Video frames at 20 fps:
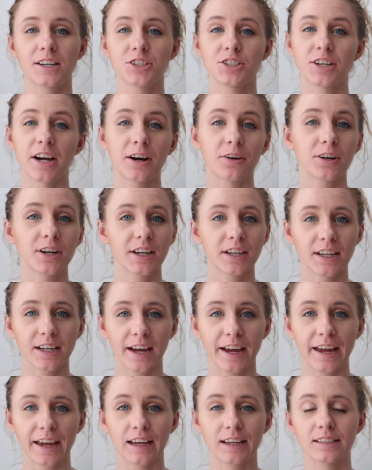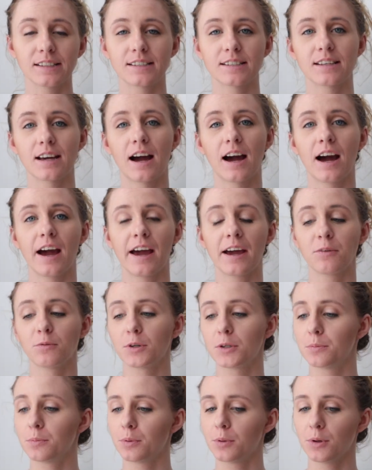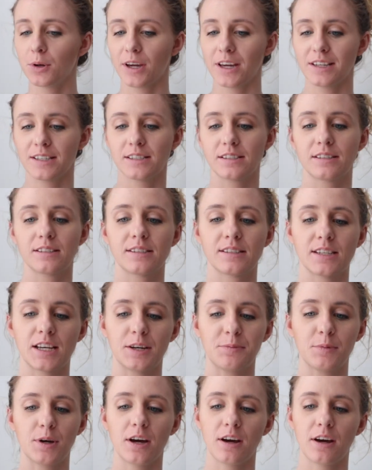shower at night. I will put some